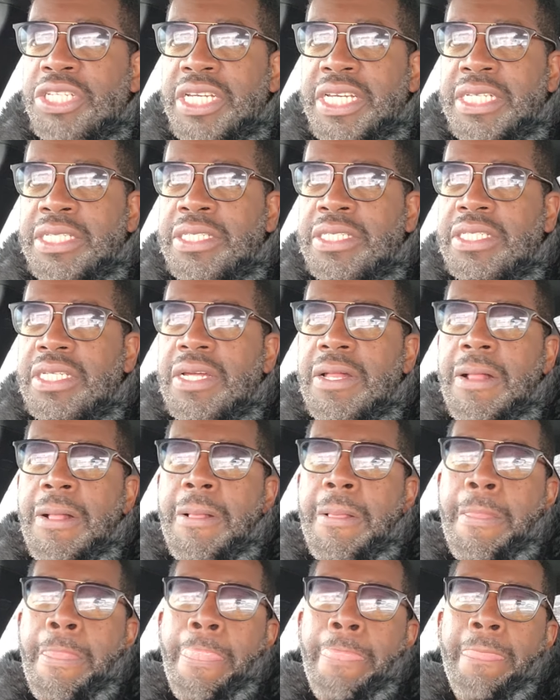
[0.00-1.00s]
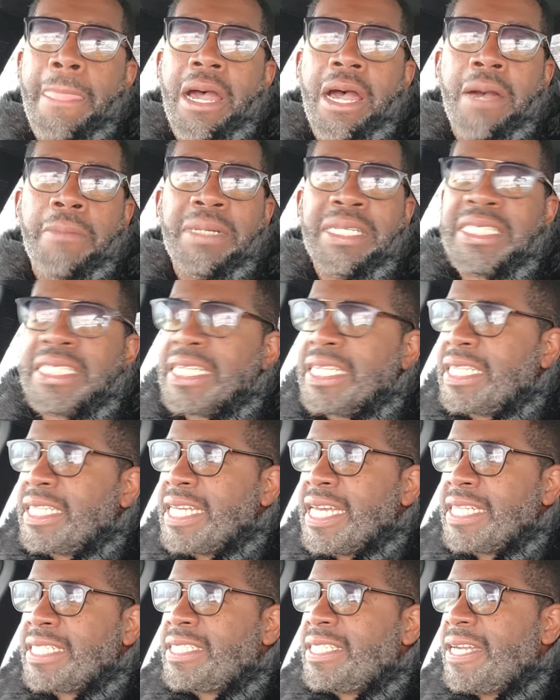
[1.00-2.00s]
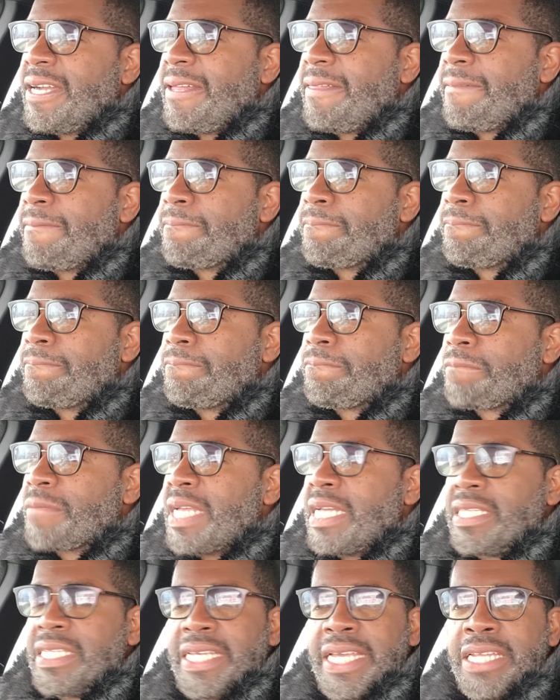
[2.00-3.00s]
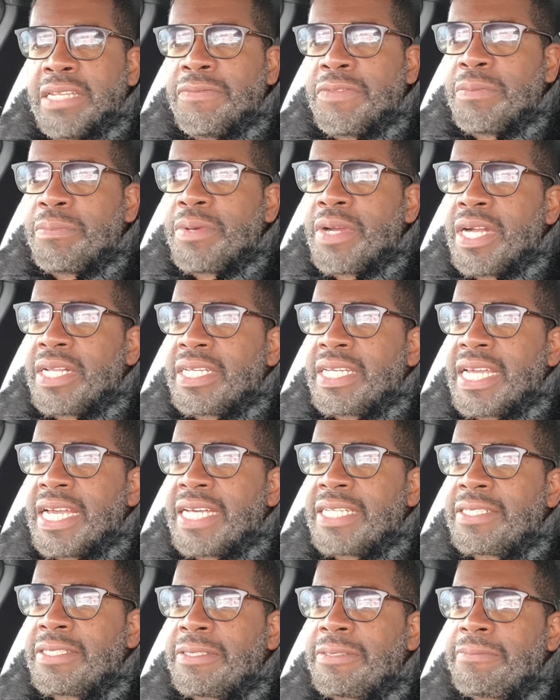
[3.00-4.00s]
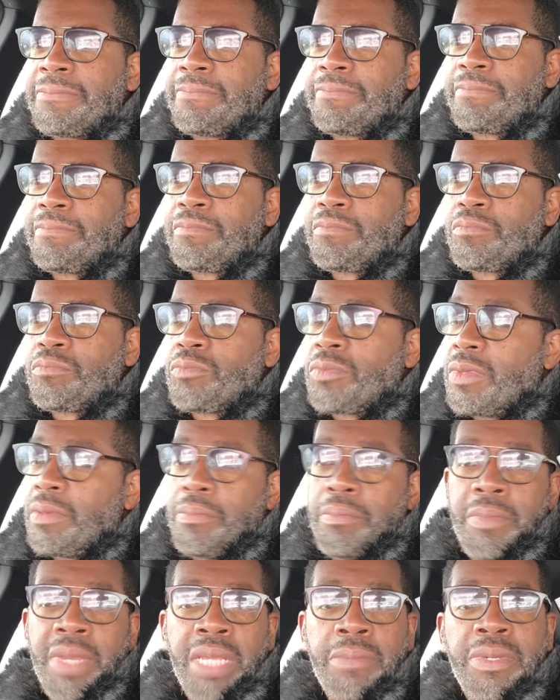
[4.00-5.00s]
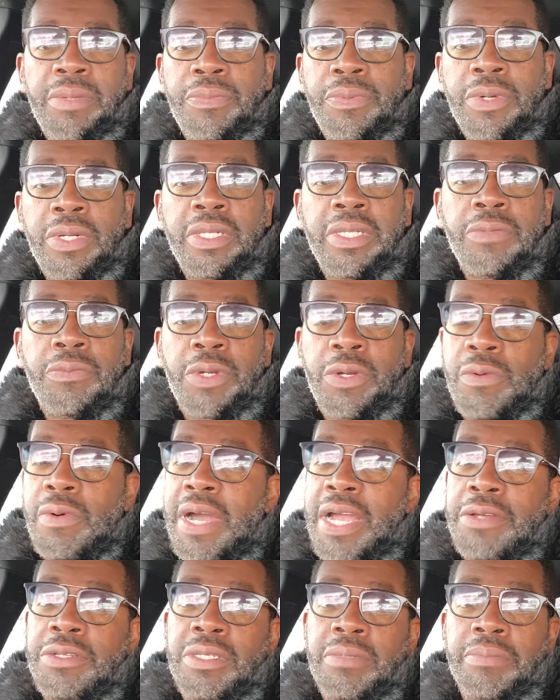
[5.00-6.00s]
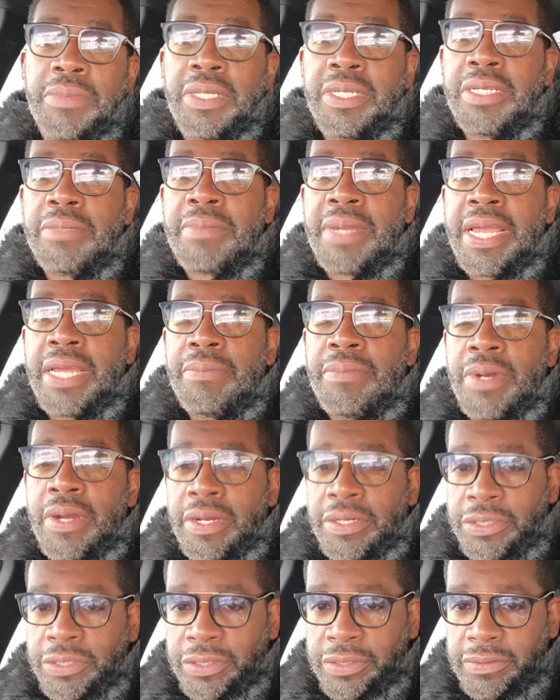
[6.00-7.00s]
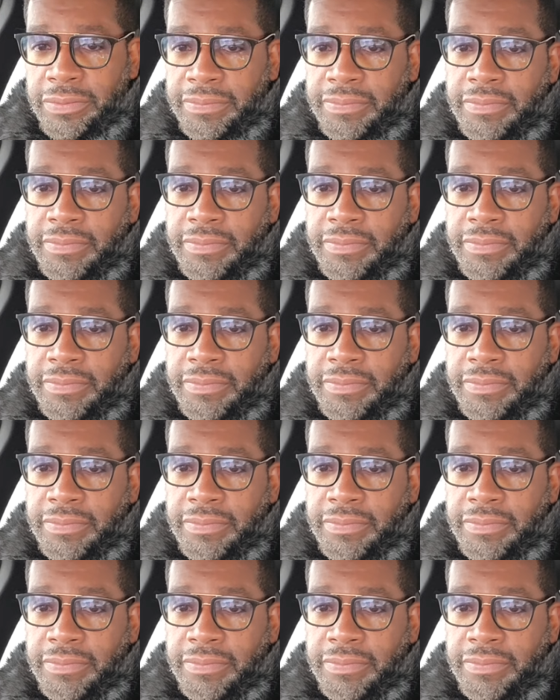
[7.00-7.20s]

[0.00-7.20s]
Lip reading: Chase. I said it last night at the end of the broadcast. Maybe Brooklyn requires a million man march.